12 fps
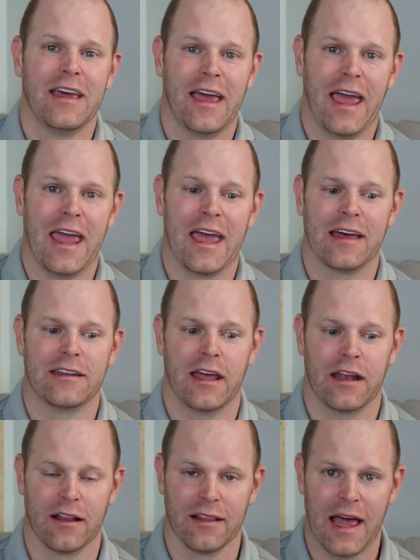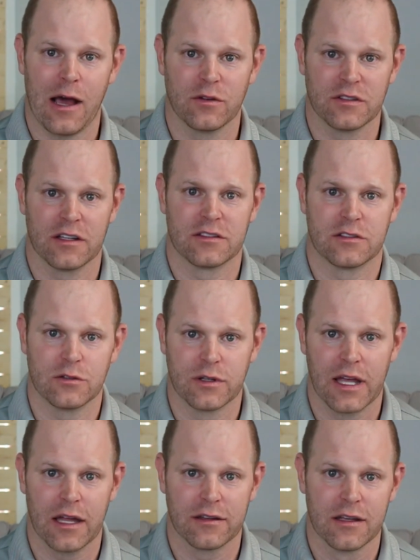And it allows us to
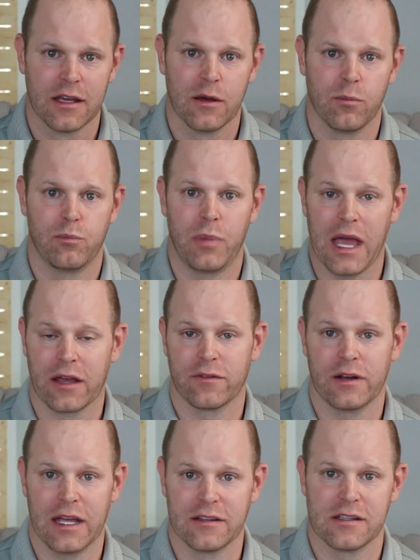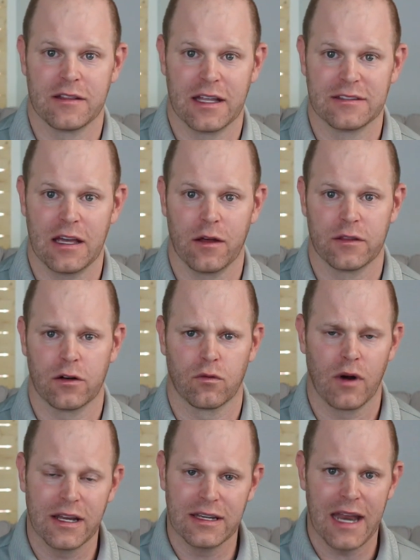get bank financing that's out there.
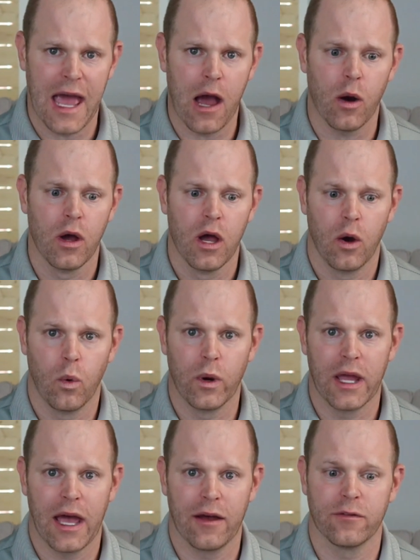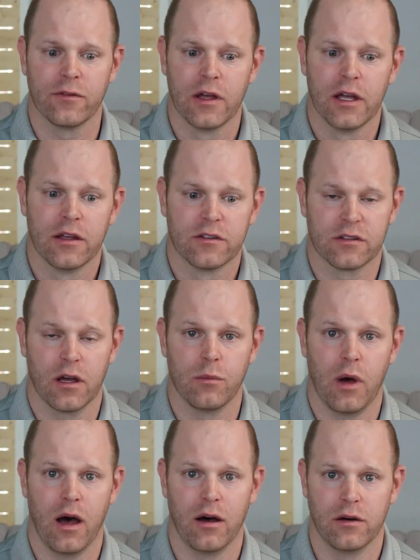Right now, we have some
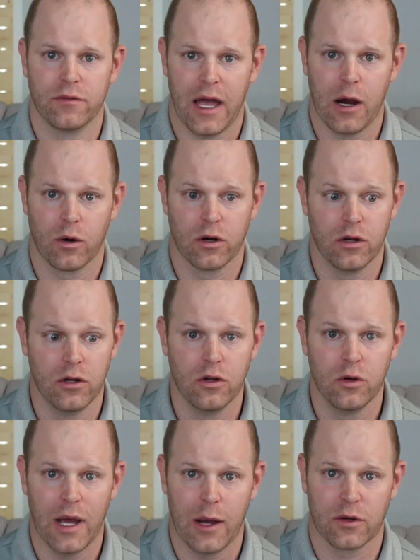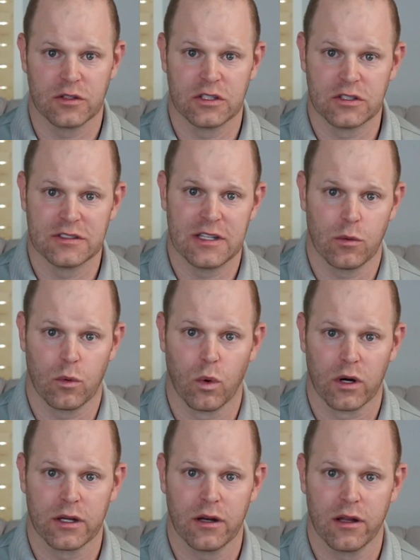of our new acquisitions that we're
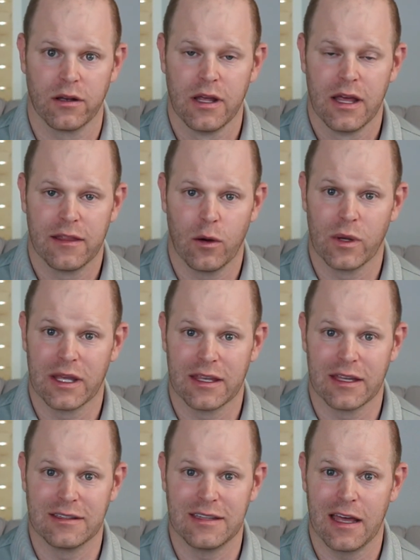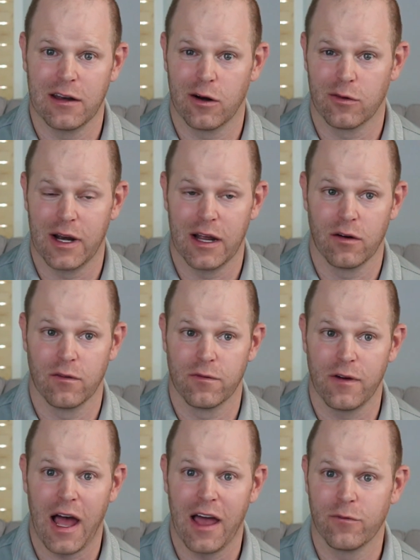working on that we can get debt around
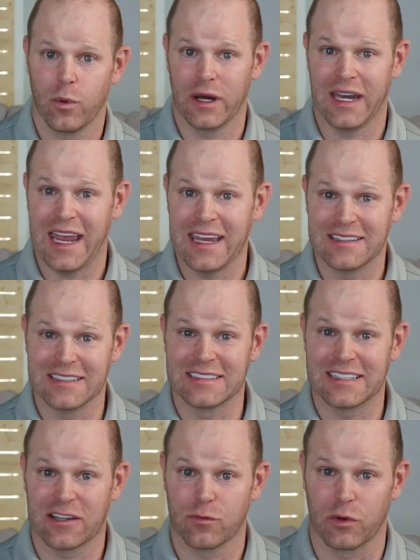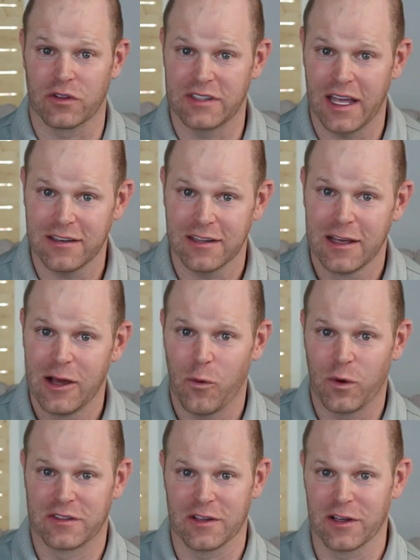5.8 to 6%.
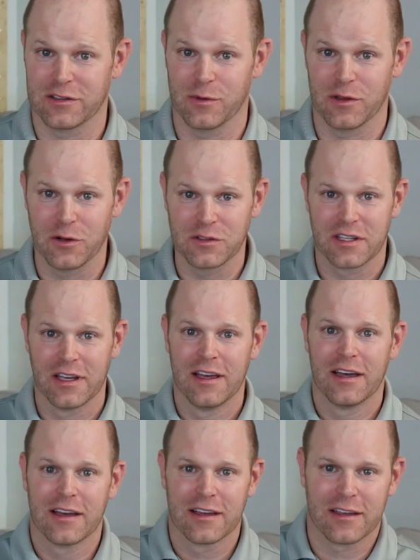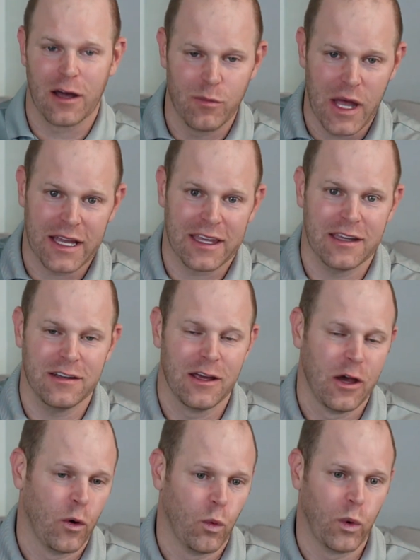We saw some of those come back in.
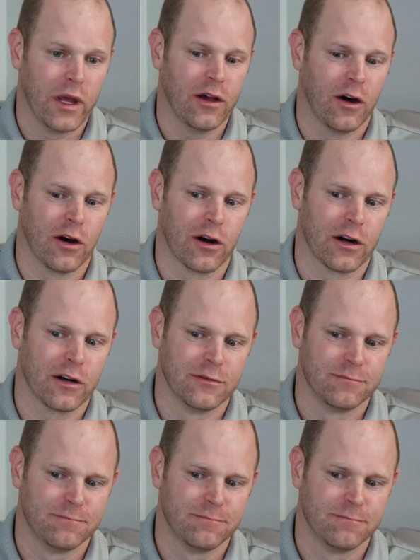We are,